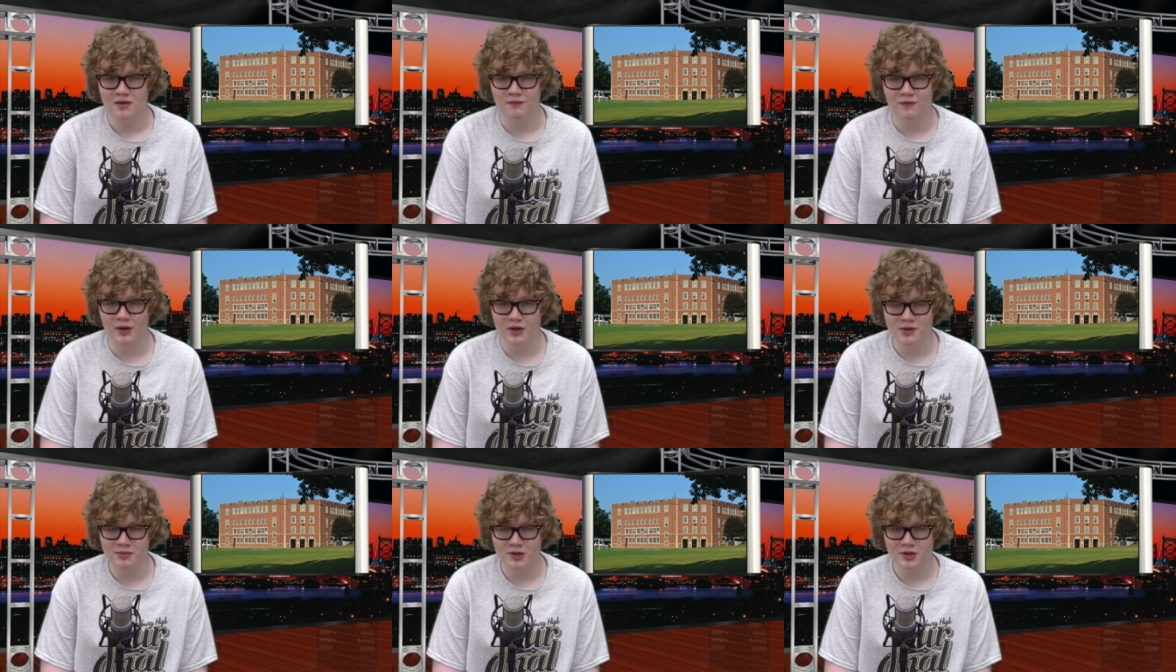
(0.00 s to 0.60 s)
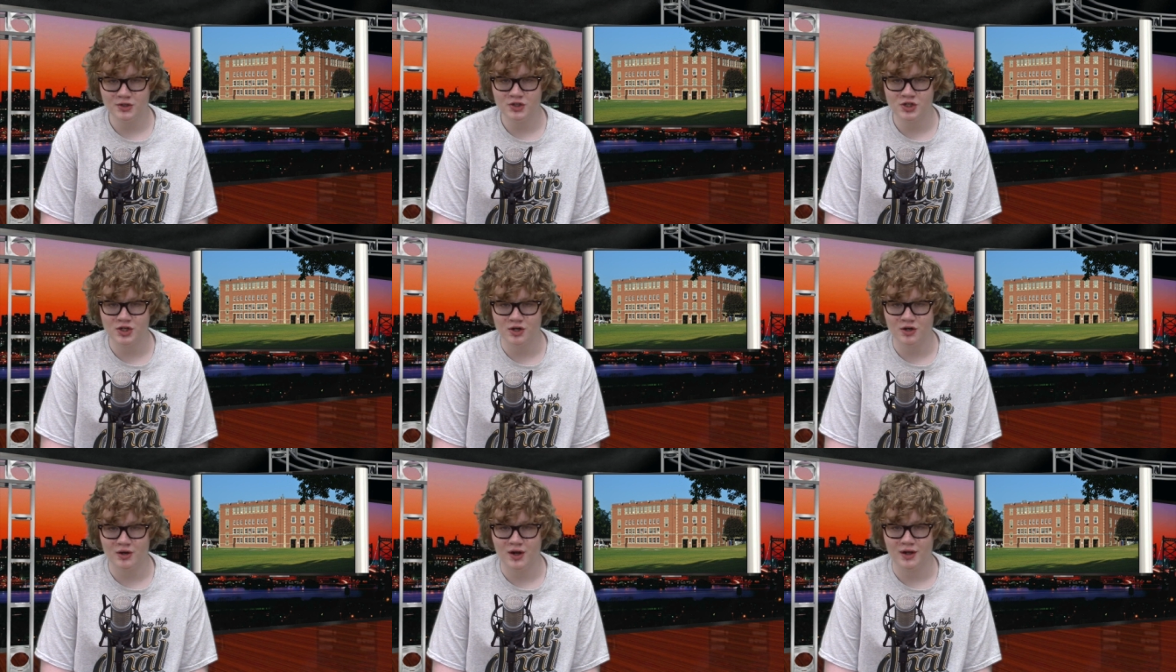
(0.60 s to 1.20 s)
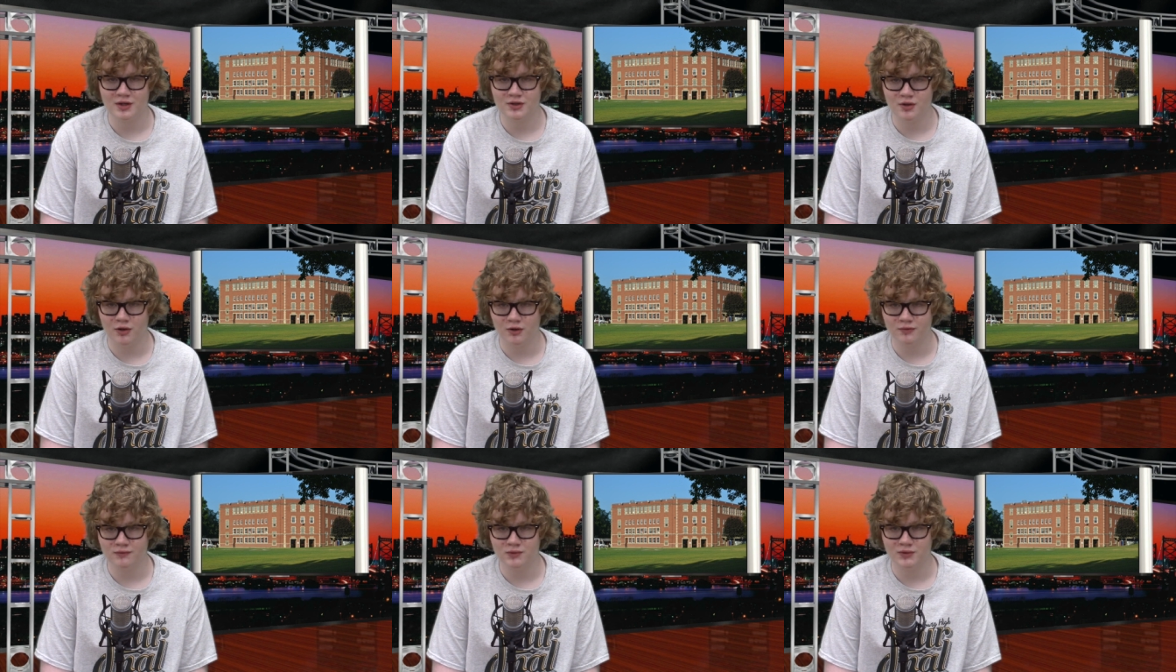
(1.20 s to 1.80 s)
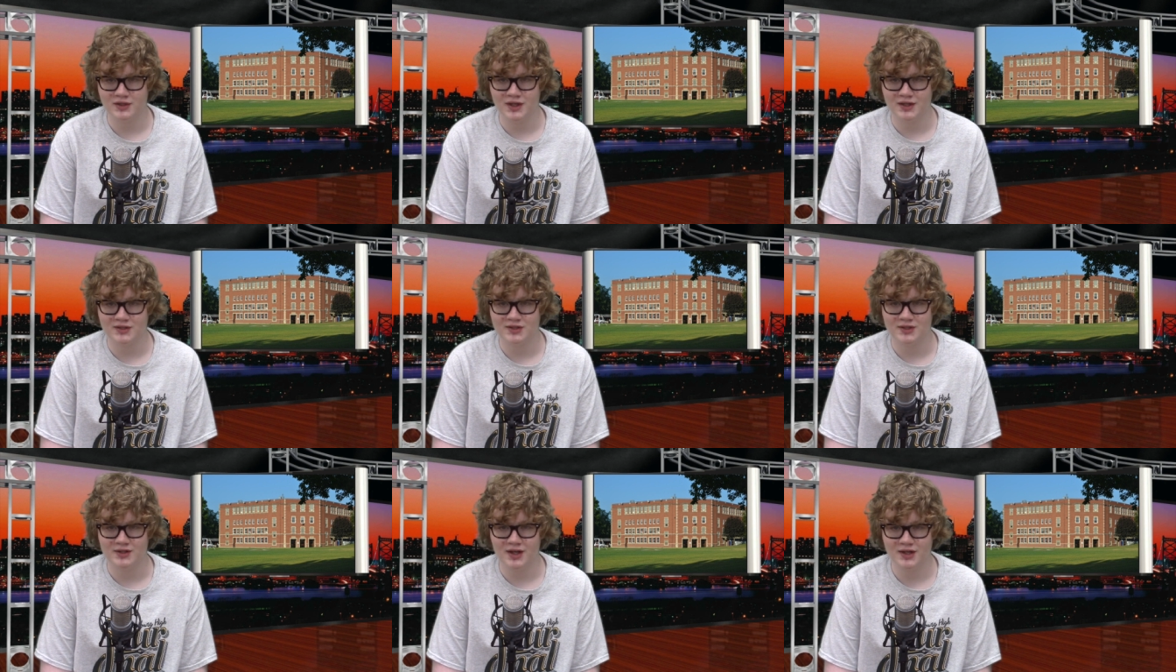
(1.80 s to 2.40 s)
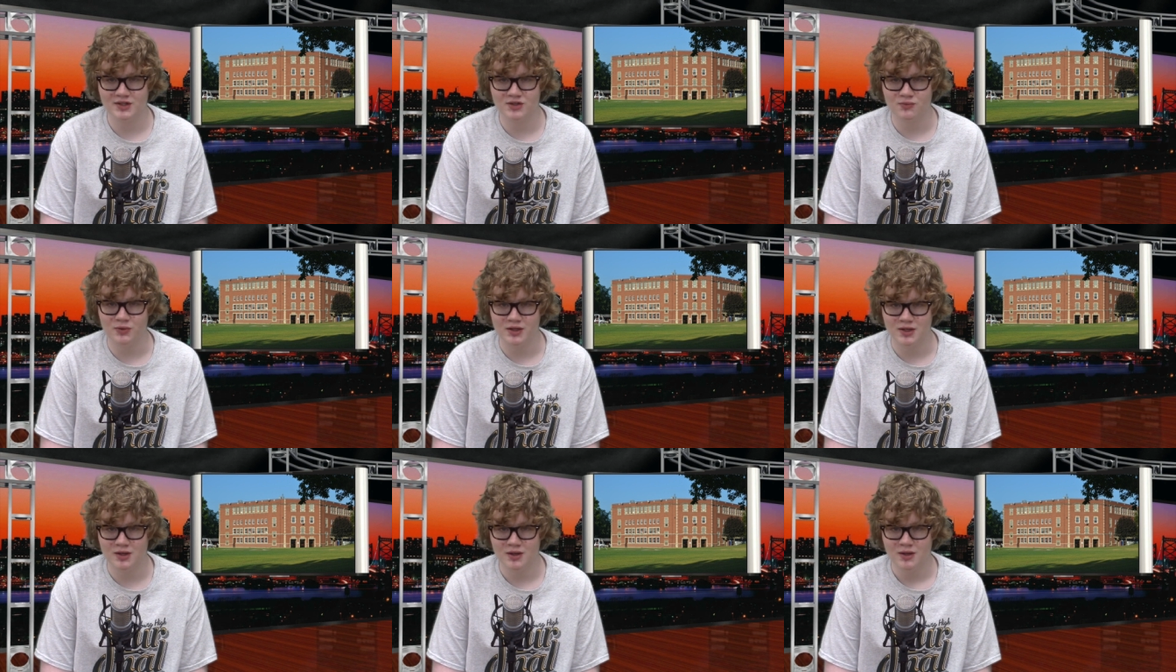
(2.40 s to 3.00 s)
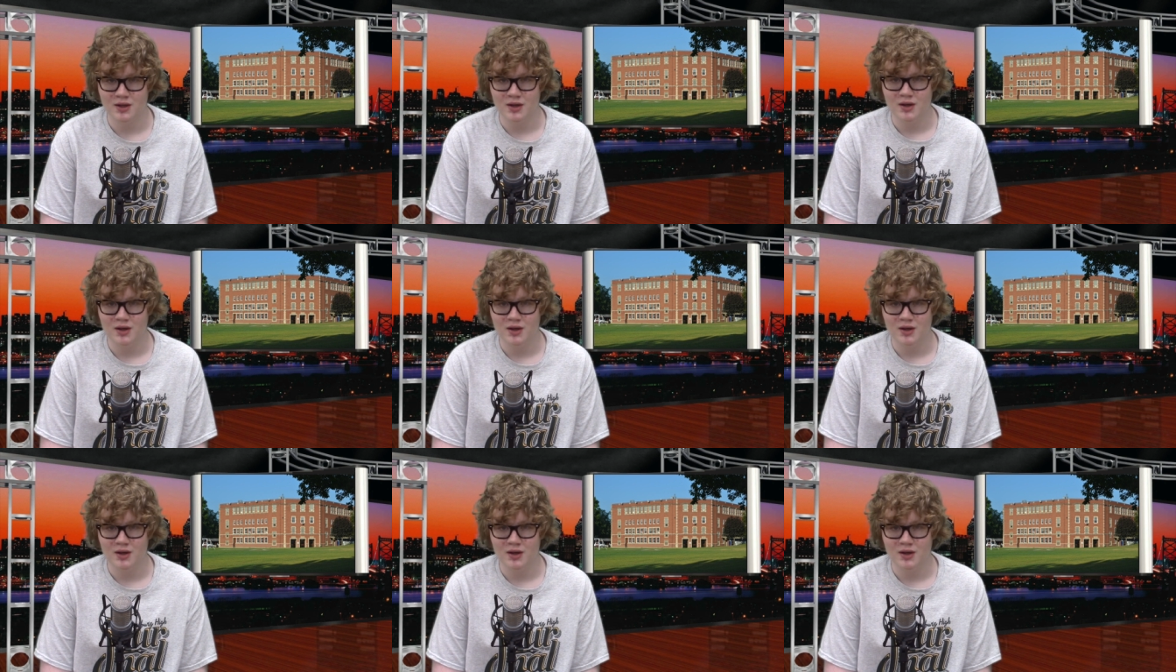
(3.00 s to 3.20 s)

Volleyball, cheer, and golf will test next week.